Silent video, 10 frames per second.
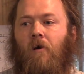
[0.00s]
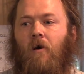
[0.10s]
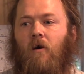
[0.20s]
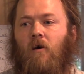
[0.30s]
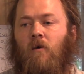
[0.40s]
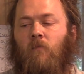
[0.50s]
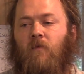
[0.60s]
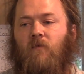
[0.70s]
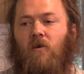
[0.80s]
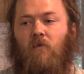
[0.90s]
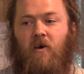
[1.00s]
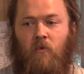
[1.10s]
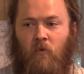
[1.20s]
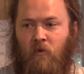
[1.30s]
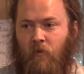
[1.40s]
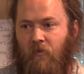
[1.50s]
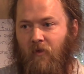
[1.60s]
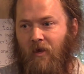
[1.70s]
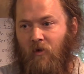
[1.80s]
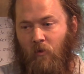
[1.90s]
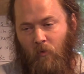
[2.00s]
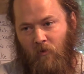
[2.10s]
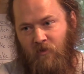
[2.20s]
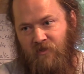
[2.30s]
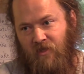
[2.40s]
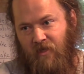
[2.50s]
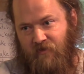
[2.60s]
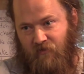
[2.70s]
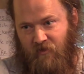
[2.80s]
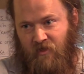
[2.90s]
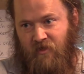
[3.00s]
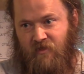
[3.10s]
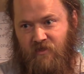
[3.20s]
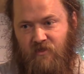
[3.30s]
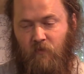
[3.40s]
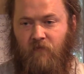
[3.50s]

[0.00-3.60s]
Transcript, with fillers: Um, we've done a lot of work with acorns and hazelnuts.